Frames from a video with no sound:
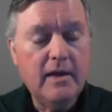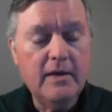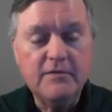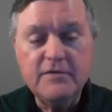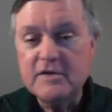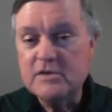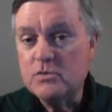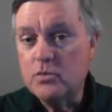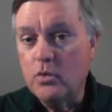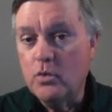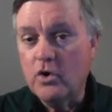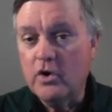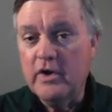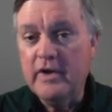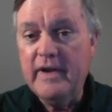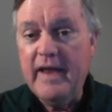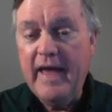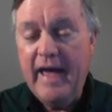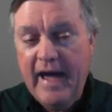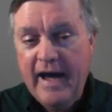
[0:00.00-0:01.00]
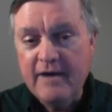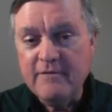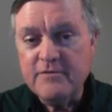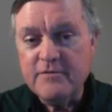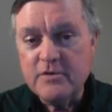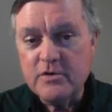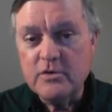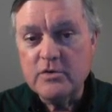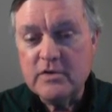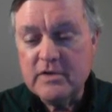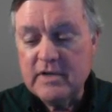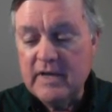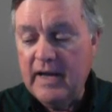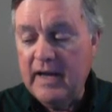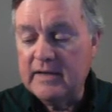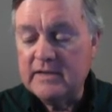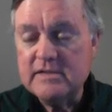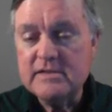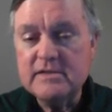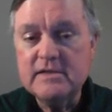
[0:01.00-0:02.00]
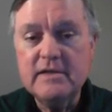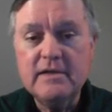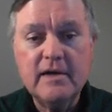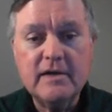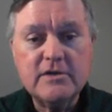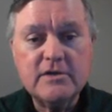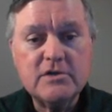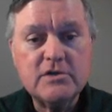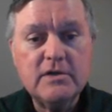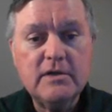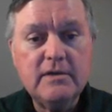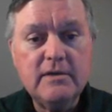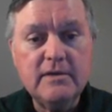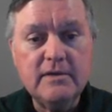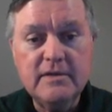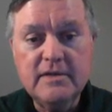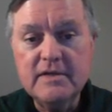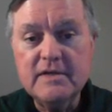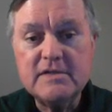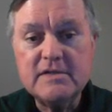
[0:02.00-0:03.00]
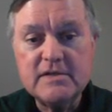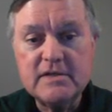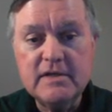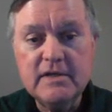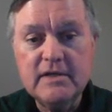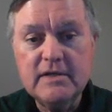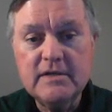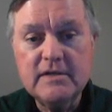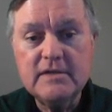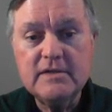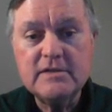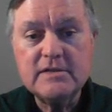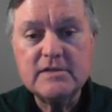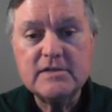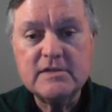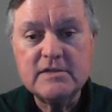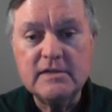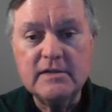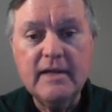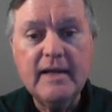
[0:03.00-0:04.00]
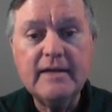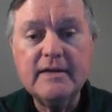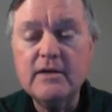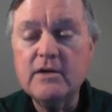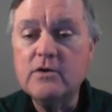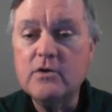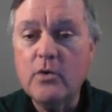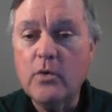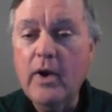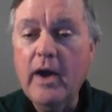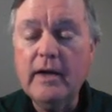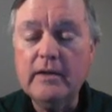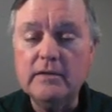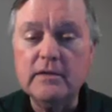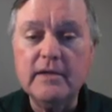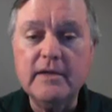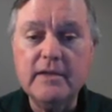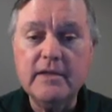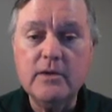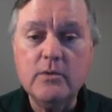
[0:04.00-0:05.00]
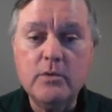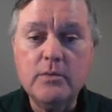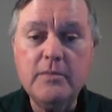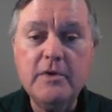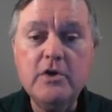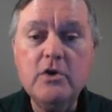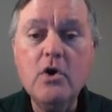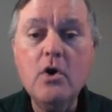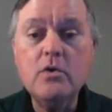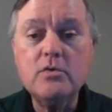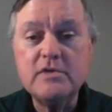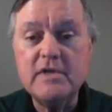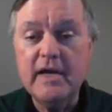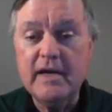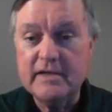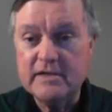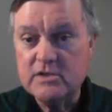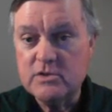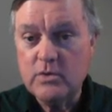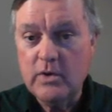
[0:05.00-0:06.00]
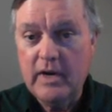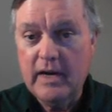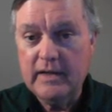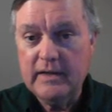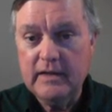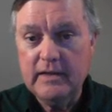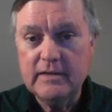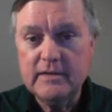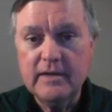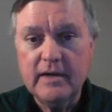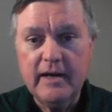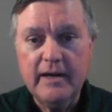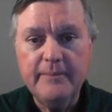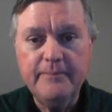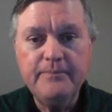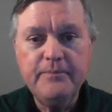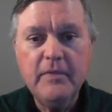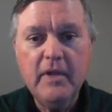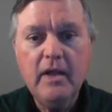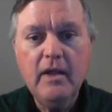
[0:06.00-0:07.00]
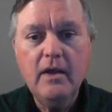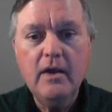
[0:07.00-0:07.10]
If this were an after-tax deduction, this is selected correctly. There would be no tax tracking type.